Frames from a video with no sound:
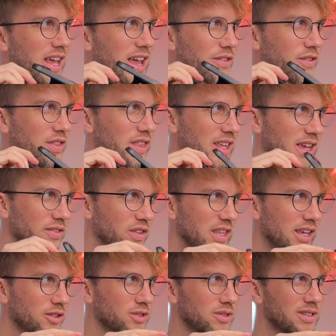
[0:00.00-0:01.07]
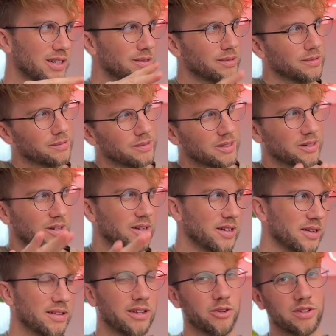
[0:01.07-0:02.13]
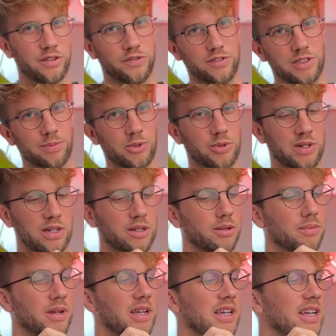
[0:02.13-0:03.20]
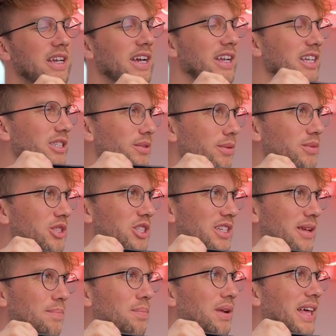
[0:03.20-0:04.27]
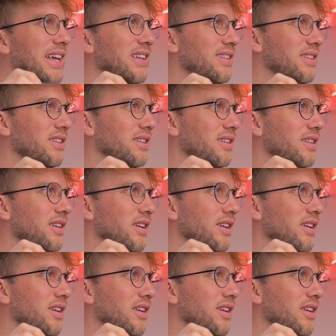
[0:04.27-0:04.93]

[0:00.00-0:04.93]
Everything, everything else was like, oh, I can kind of tell a difference between them, and this one was just like blatant.